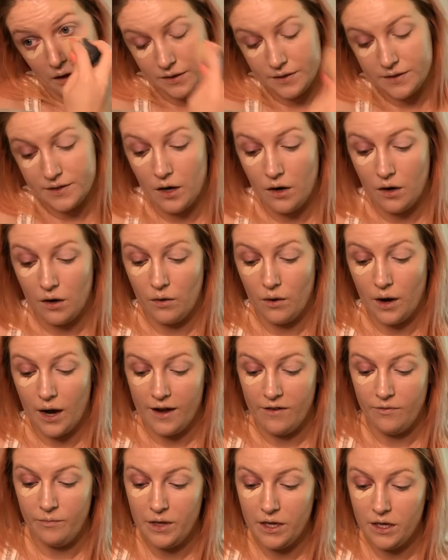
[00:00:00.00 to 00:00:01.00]
So
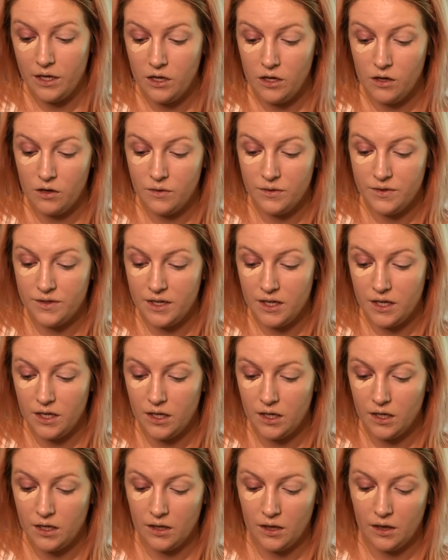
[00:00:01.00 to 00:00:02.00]
I've been
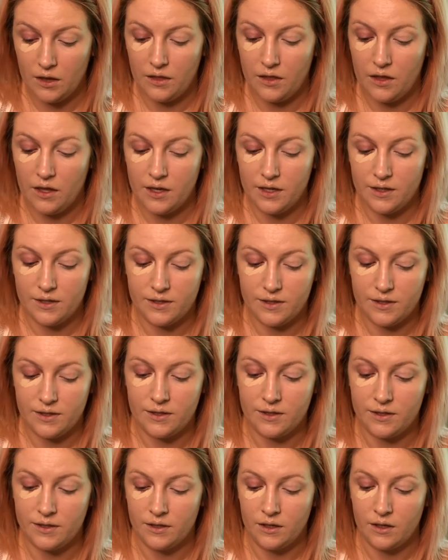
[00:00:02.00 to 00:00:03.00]
using
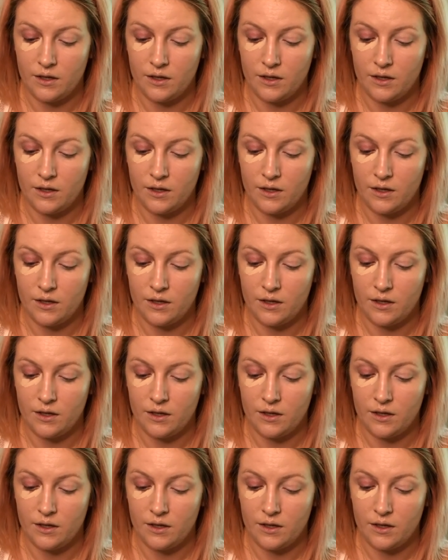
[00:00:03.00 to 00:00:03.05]
this